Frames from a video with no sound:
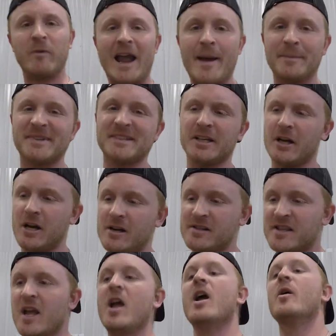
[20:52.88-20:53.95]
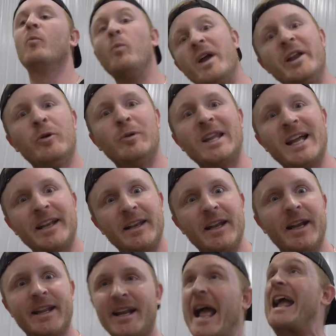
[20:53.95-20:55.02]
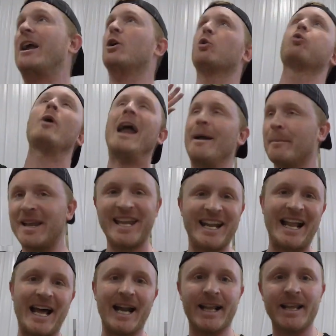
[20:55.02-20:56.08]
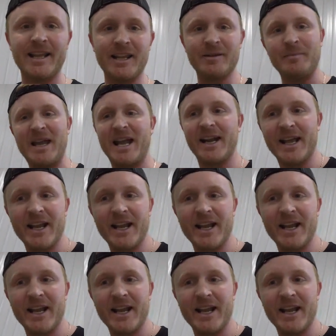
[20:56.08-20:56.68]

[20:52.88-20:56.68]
rap stars and we don't let none of that crap get out of here, man.